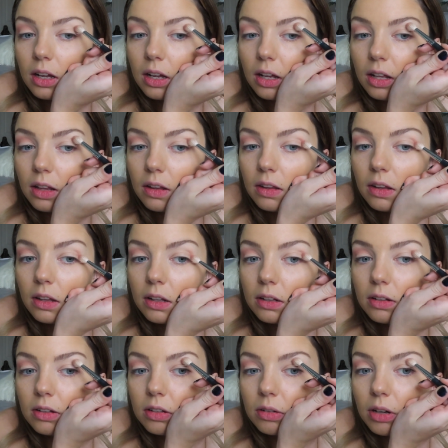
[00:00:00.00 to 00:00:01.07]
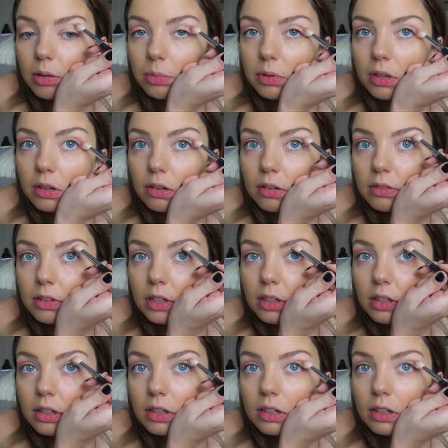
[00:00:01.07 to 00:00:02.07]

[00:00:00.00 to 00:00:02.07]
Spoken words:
And then swiping it over.